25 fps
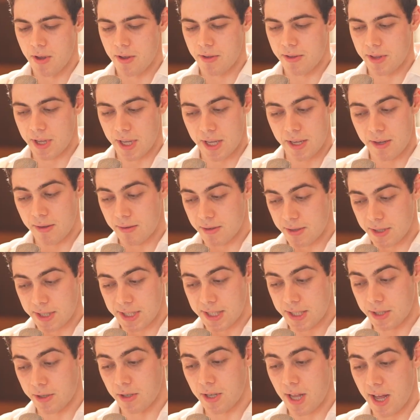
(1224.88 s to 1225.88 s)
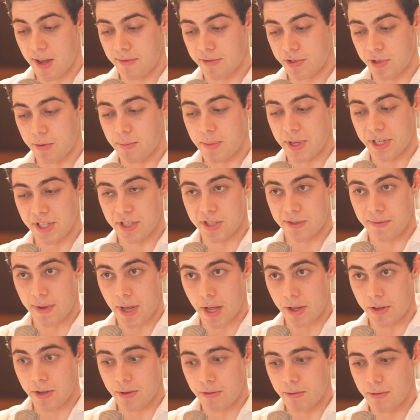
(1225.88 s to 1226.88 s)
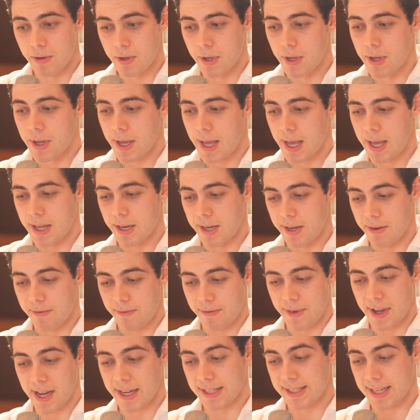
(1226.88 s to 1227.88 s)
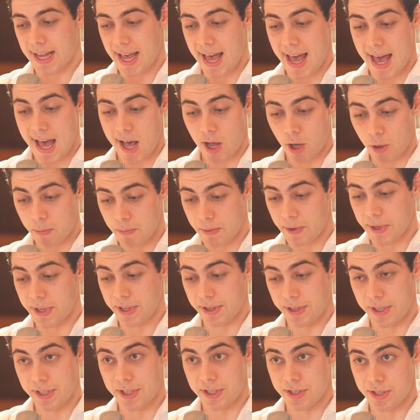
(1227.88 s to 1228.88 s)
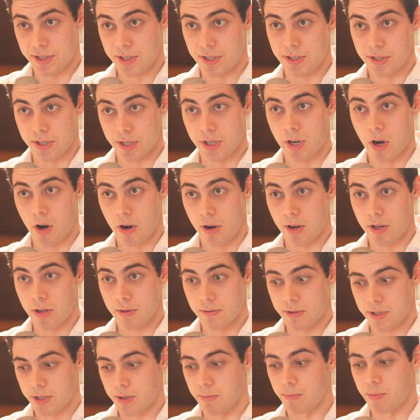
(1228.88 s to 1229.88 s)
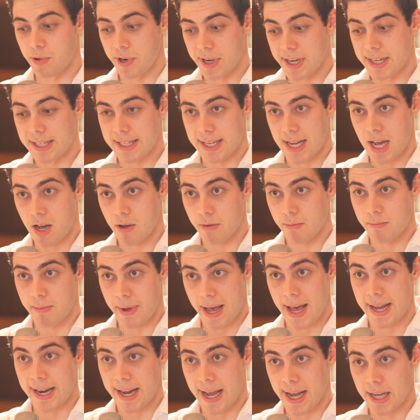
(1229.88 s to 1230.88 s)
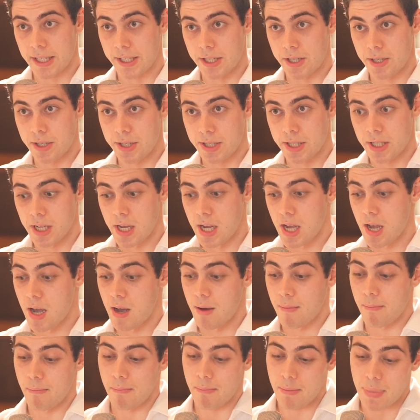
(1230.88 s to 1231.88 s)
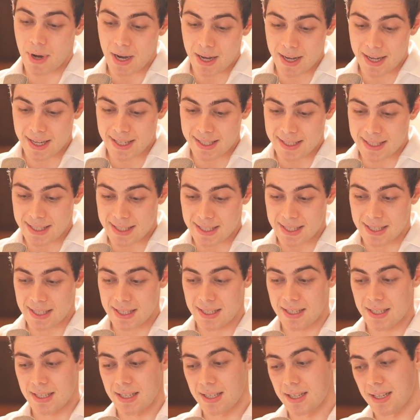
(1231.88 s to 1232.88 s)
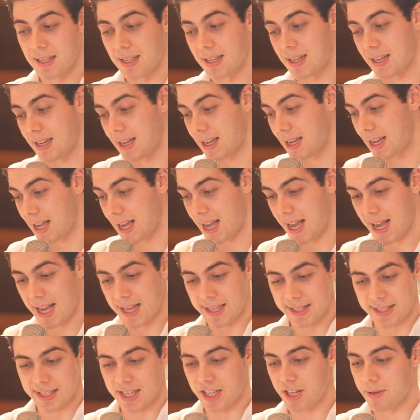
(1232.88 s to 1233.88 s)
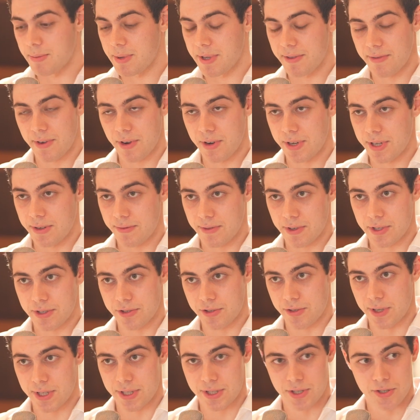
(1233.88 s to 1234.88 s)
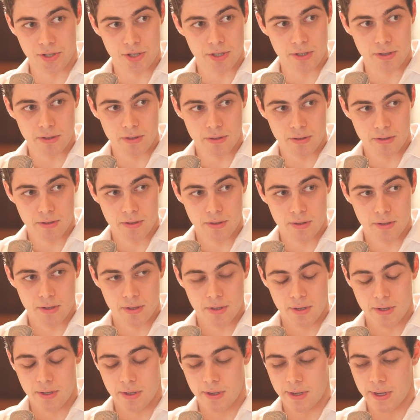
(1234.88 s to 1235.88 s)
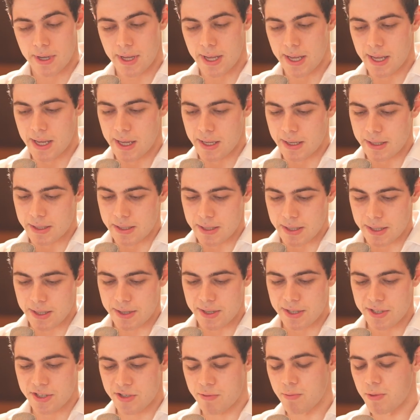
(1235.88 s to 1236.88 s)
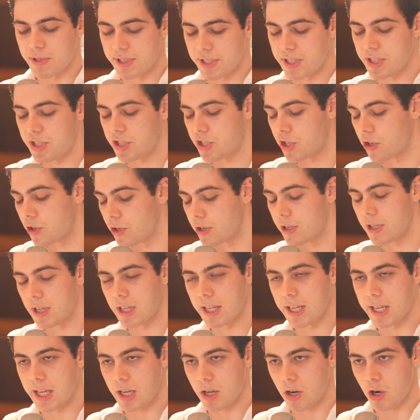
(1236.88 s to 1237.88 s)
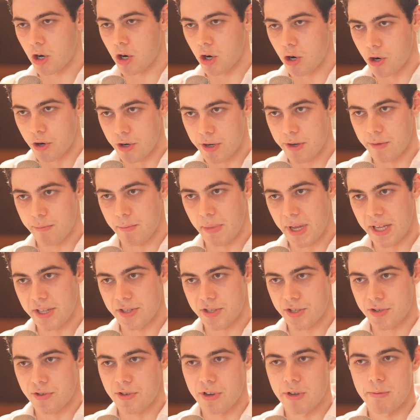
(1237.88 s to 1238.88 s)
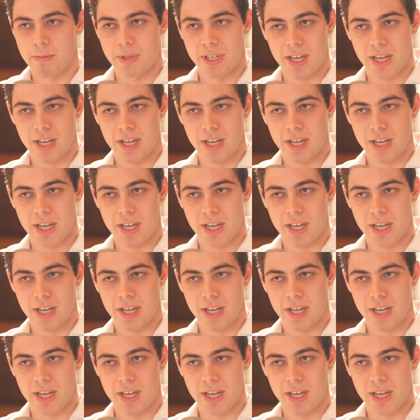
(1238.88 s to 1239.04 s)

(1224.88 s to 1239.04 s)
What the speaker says: they still have tremendous value, and in fact help in these scenarios to bring down bad actors. But it's going to be a very difficult transition. And this will certainly hurt mainstream